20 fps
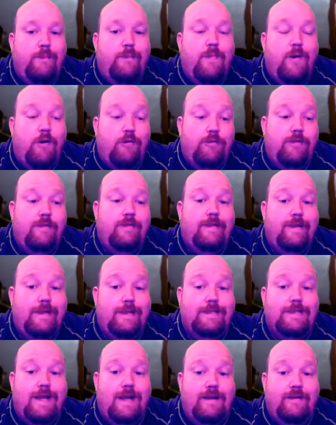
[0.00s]
Both of
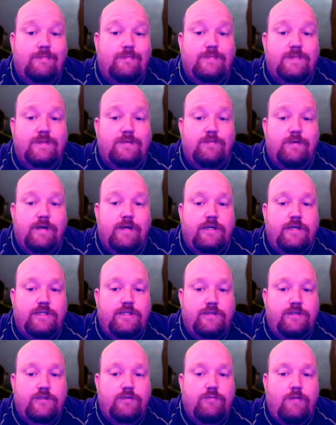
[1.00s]
these items were
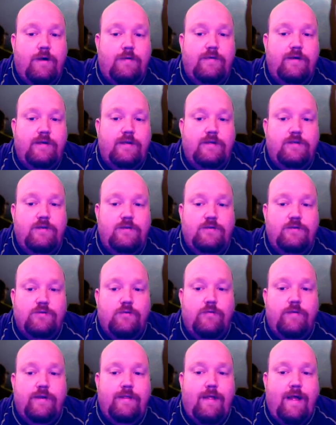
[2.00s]
issues while we did
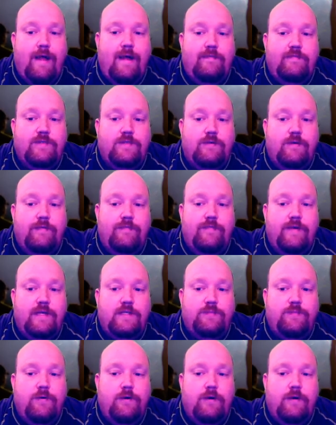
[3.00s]
jewelry lives on
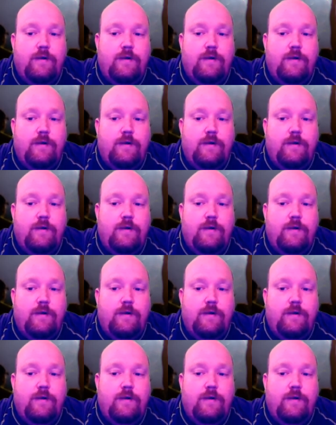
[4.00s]
Facebook.